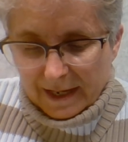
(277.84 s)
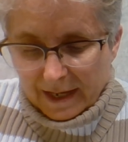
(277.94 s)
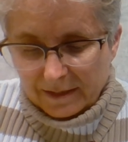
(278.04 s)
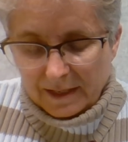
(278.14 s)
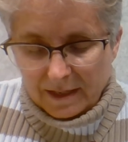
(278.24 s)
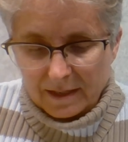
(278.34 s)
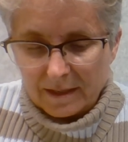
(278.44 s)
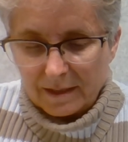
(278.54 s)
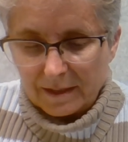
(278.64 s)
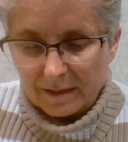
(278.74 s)
And
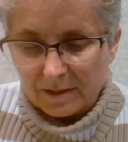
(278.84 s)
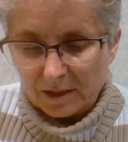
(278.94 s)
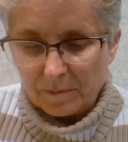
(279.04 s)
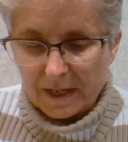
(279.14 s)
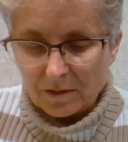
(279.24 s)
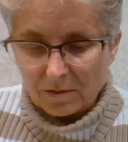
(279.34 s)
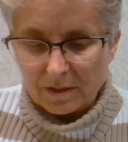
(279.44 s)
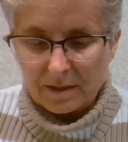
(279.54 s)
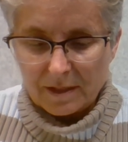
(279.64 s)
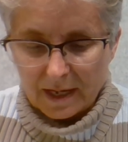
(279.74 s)
just by
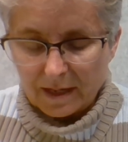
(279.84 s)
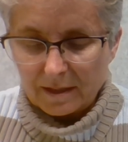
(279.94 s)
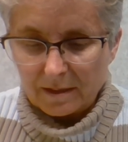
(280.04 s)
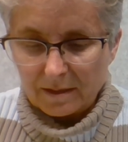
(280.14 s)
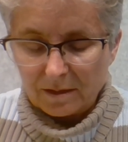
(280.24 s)
doing that,